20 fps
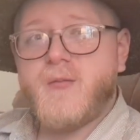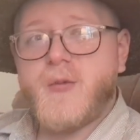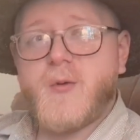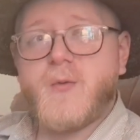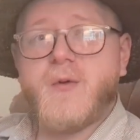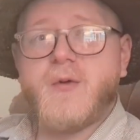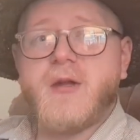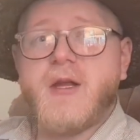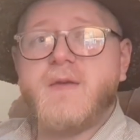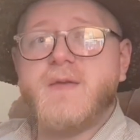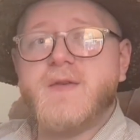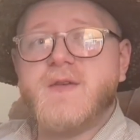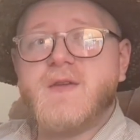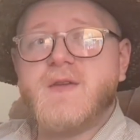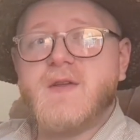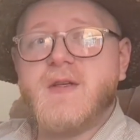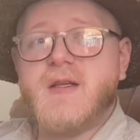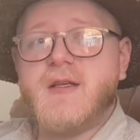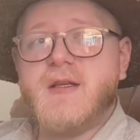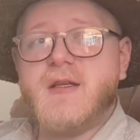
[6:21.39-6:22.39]
But we'll never
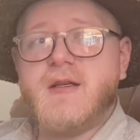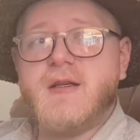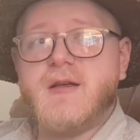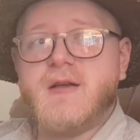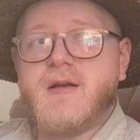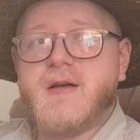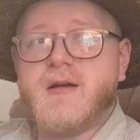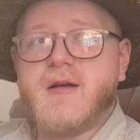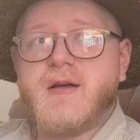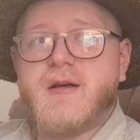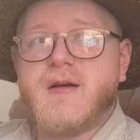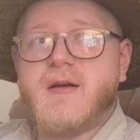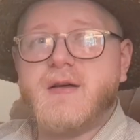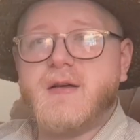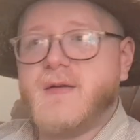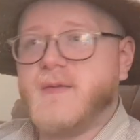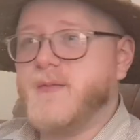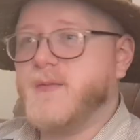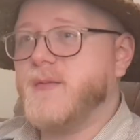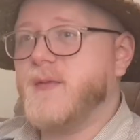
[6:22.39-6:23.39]
see
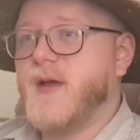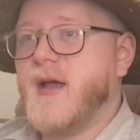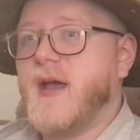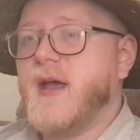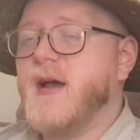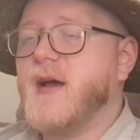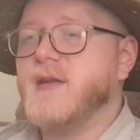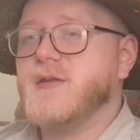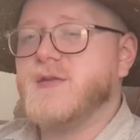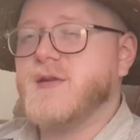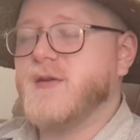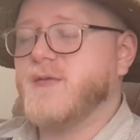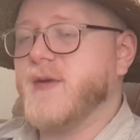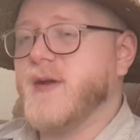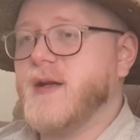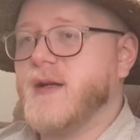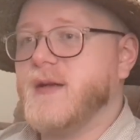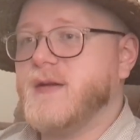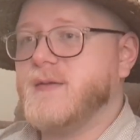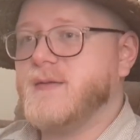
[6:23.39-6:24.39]
AI
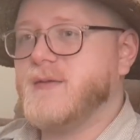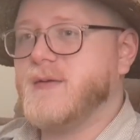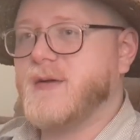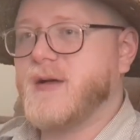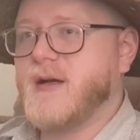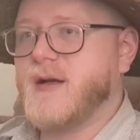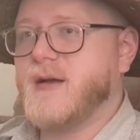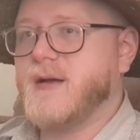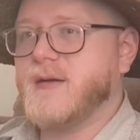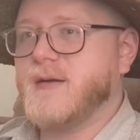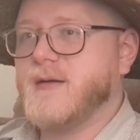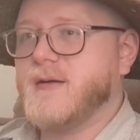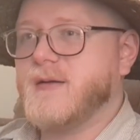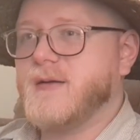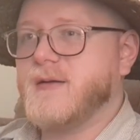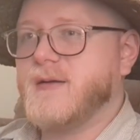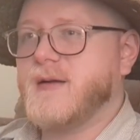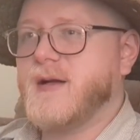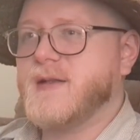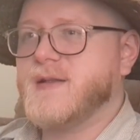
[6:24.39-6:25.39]
generated
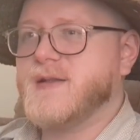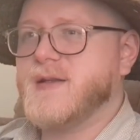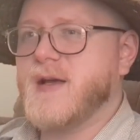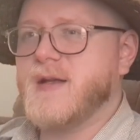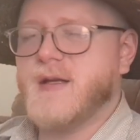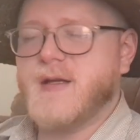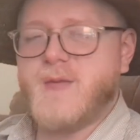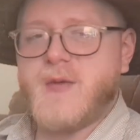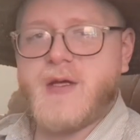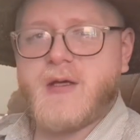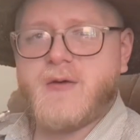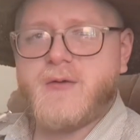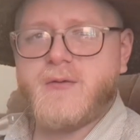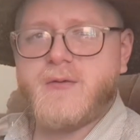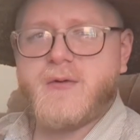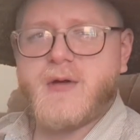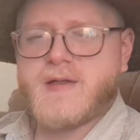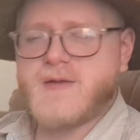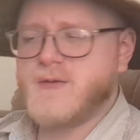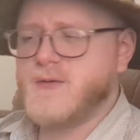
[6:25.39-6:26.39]
Hatsune
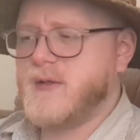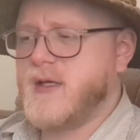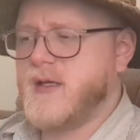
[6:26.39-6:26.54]
Miku.